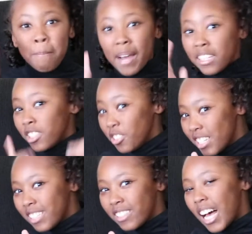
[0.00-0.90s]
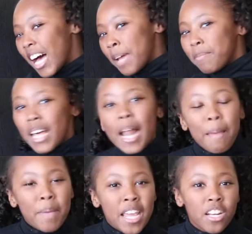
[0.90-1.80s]
my newest slime that
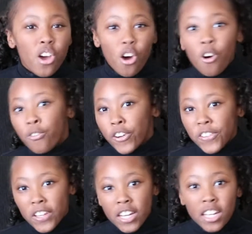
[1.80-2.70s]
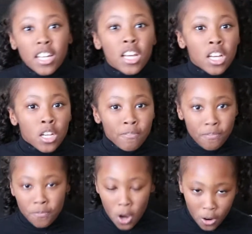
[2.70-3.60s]
I made over
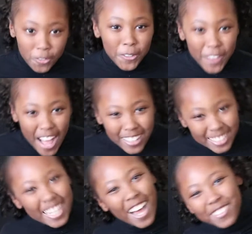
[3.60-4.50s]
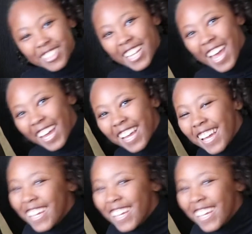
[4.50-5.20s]
Valentine's Day.